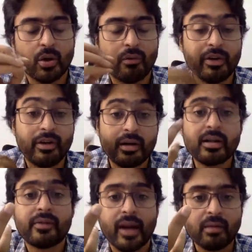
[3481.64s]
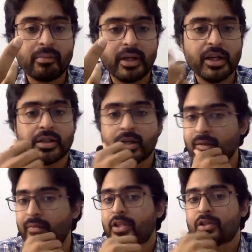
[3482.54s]
or we do not give recommendation as to
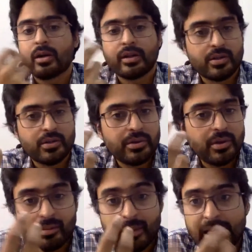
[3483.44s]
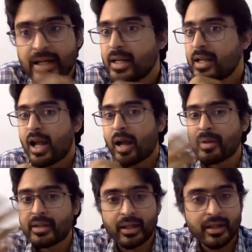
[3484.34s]
which stock is good or bad. I mean,
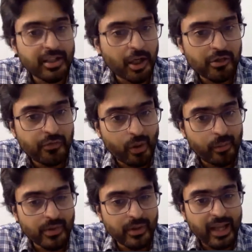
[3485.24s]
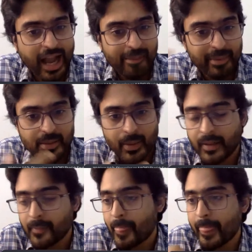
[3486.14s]
there are discussion forums on the app as well.
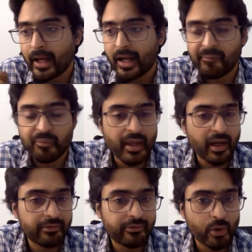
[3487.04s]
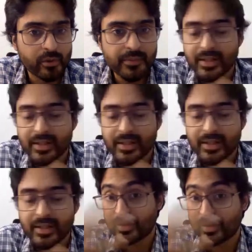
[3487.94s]
There are forums
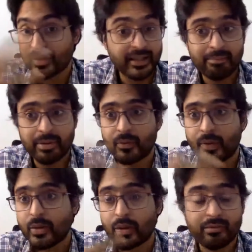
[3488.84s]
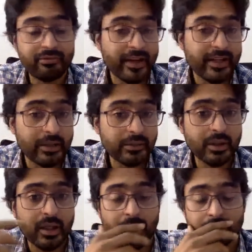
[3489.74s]
outside the app where you can find out